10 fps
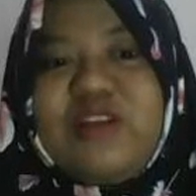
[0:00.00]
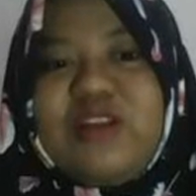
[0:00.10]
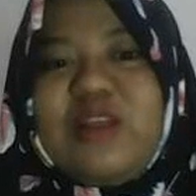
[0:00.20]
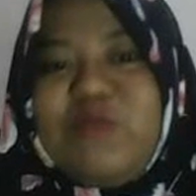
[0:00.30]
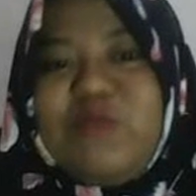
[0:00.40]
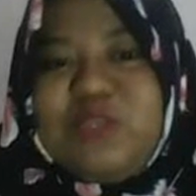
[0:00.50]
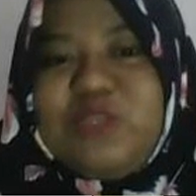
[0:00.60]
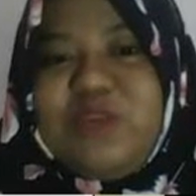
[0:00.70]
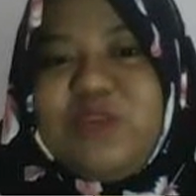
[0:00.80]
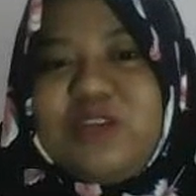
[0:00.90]
language
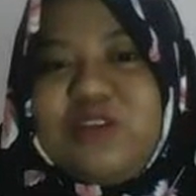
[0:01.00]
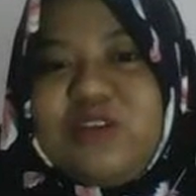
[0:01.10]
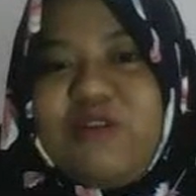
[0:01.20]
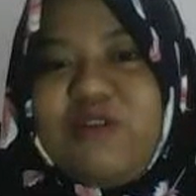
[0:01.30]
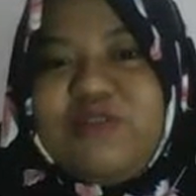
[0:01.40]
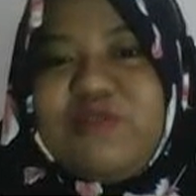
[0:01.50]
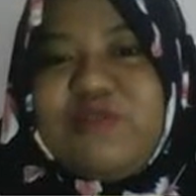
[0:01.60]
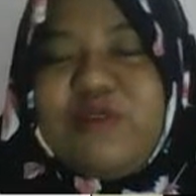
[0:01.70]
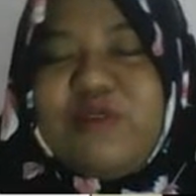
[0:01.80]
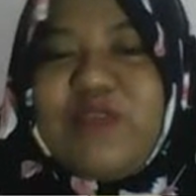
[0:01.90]
because of
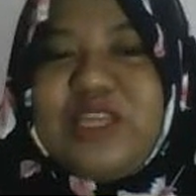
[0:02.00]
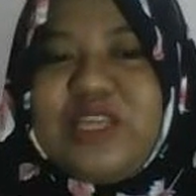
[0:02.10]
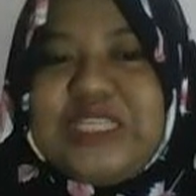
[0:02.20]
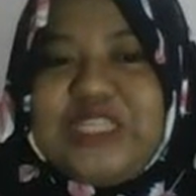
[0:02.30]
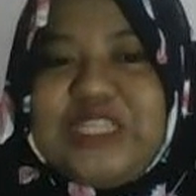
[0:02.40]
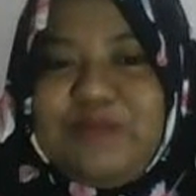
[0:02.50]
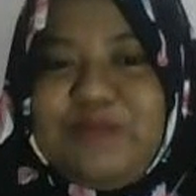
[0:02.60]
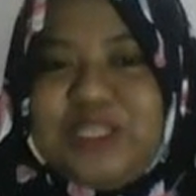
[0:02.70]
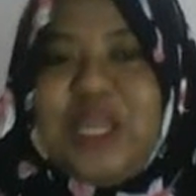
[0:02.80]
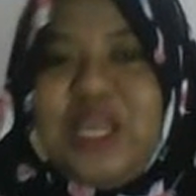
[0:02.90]
different writing systems.